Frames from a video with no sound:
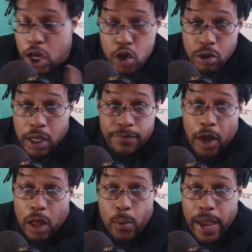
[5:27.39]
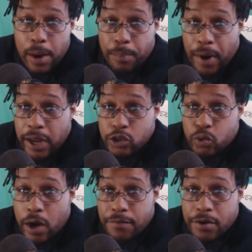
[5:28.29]
Nigga, you lived all the way in
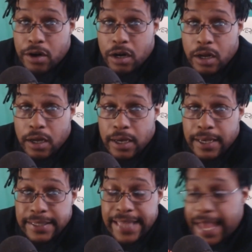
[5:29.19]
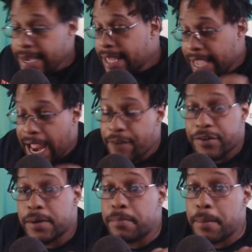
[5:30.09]
Bronx River. That
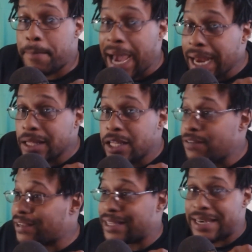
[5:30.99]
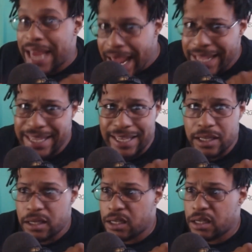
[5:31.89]
nigga African Bombada live in
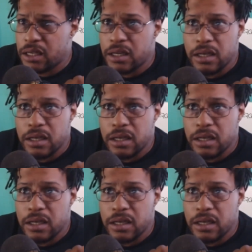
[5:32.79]
Connecticut.